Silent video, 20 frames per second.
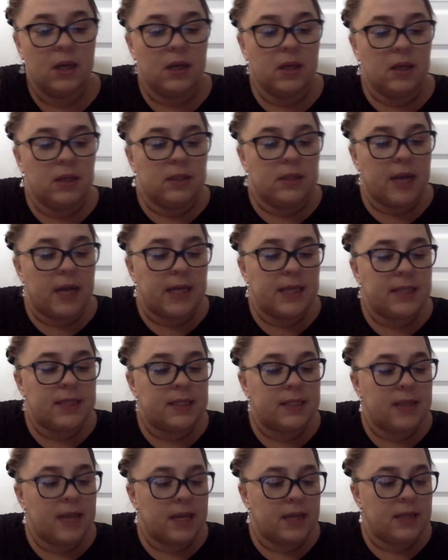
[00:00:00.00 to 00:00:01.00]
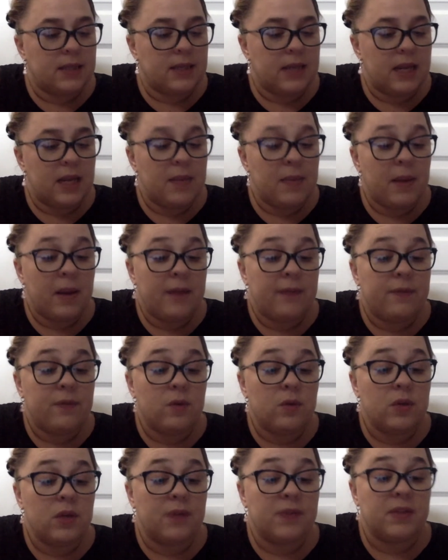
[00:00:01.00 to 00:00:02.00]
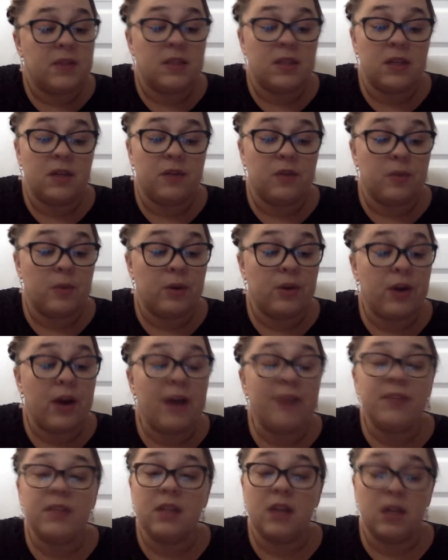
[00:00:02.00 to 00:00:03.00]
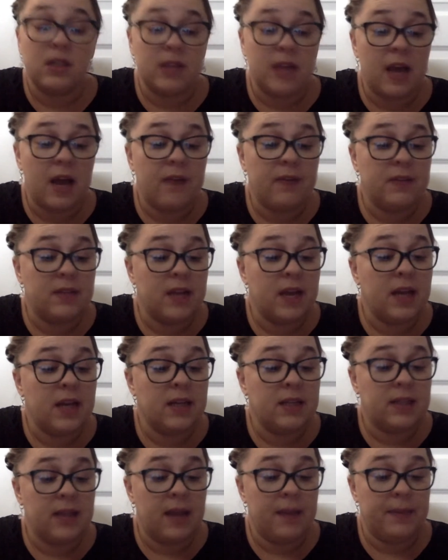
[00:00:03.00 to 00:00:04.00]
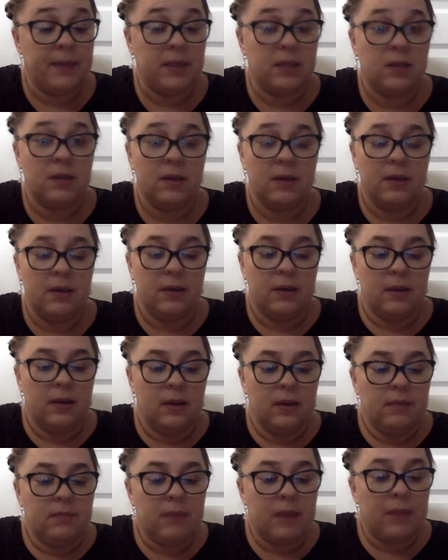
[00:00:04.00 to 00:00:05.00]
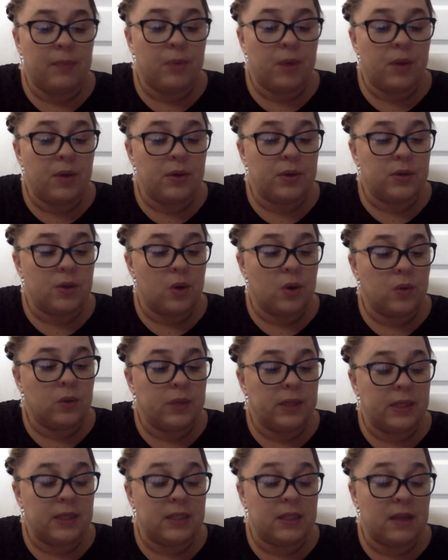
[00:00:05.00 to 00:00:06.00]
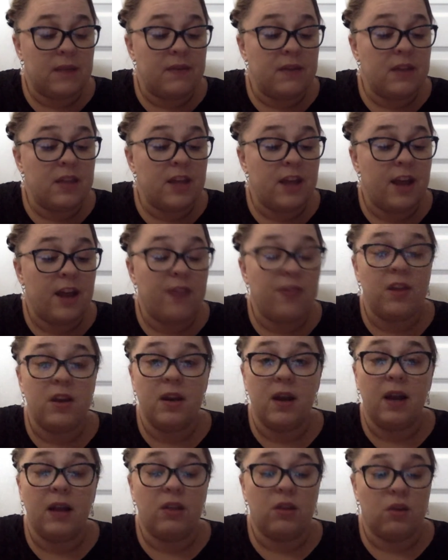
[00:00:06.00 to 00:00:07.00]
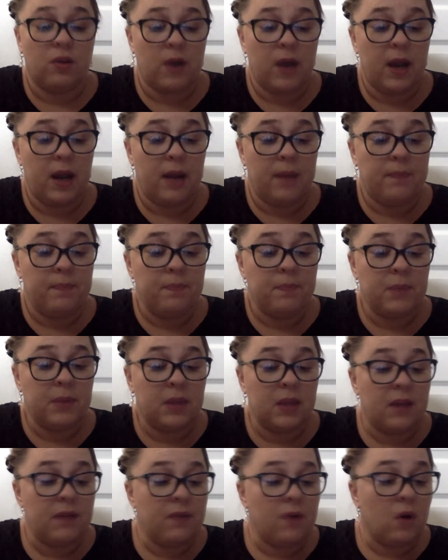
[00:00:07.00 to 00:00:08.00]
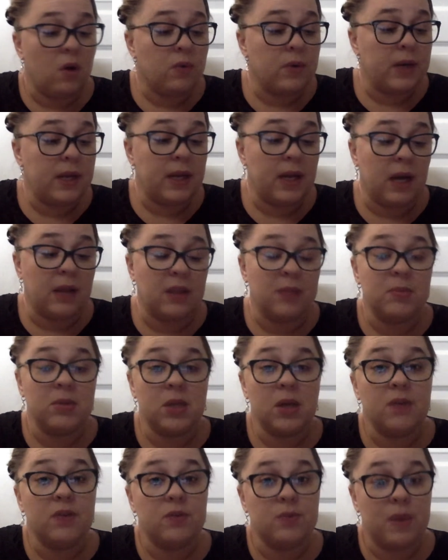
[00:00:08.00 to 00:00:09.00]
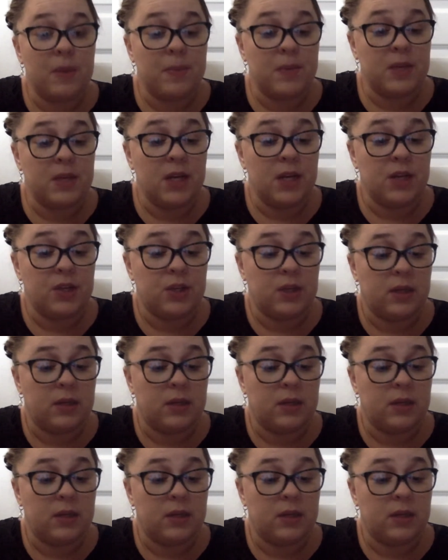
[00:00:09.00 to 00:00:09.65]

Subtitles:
Daddy says anybody fool enough to steal from a Grafton ought to have his head examined. My brothers are only in 7th, 8th, and 9th grade, but they've already got themselves a reputation.